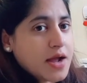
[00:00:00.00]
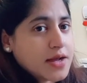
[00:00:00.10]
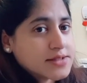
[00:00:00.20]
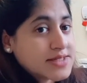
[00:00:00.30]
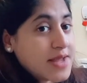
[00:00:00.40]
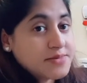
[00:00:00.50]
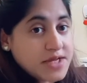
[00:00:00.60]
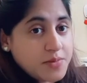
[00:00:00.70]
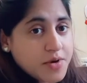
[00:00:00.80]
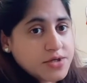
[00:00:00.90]
same day
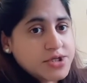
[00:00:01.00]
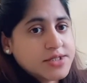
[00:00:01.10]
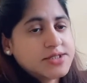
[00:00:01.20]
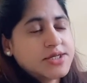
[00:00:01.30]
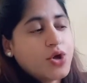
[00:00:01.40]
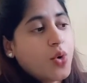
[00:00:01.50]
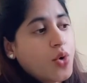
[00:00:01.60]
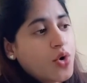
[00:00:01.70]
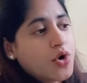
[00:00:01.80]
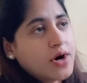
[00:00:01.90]
emergency
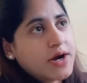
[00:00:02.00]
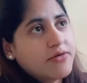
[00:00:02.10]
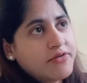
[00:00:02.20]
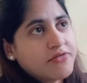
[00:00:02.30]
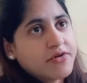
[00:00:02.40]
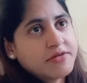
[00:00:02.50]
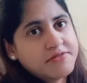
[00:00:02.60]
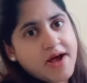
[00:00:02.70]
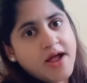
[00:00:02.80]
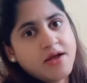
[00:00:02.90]
or referral
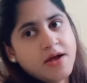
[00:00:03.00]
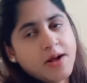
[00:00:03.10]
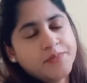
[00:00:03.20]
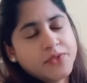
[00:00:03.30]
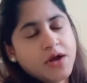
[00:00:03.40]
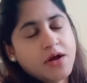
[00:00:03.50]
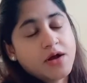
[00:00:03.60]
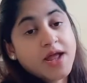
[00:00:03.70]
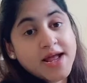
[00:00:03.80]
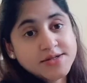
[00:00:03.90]

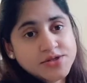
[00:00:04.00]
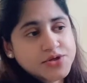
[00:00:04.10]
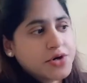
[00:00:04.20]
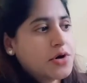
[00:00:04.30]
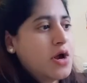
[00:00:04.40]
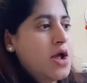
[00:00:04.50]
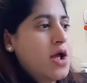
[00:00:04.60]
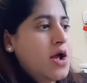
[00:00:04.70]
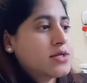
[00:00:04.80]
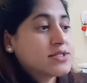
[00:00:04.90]
via
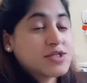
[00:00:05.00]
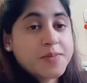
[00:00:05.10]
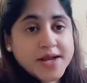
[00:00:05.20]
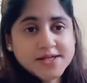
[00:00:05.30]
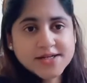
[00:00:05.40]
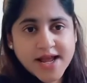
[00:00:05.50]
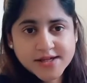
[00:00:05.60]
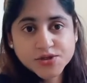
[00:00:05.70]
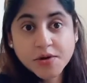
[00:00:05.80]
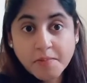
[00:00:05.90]
suspected
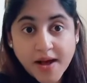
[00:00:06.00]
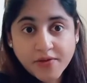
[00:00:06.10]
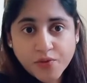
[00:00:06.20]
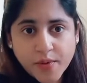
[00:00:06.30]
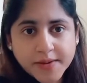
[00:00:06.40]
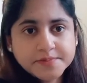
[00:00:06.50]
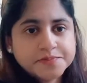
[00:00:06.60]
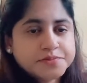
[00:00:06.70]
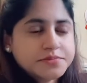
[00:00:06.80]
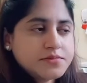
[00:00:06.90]
cancer pathway.
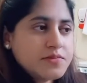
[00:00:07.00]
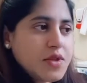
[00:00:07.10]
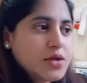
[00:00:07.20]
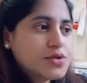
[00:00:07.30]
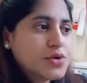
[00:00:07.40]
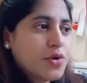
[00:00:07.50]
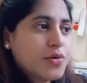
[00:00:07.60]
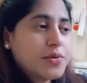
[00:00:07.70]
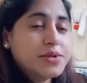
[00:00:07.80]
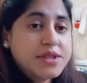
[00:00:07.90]

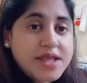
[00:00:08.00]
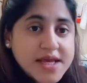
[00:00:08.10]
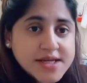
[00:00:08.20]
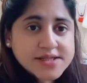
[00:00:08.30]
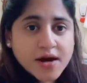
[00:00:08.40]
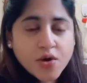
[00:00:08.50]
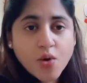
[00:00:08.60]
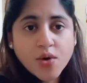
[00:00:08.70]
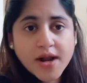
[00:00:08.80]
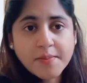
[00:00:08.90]
So these are
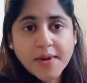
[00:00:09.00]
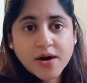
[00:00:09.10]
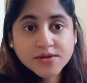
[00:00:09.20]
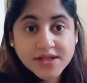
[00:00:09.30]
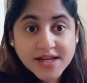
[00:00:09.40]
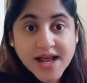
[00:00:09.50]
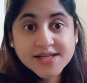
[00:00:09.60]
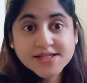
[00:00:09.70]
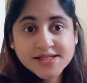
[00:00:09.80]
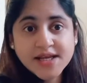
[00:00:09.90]
all about the
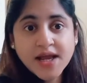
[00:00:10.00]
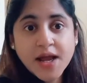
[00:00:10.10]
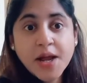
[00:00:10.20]
nasty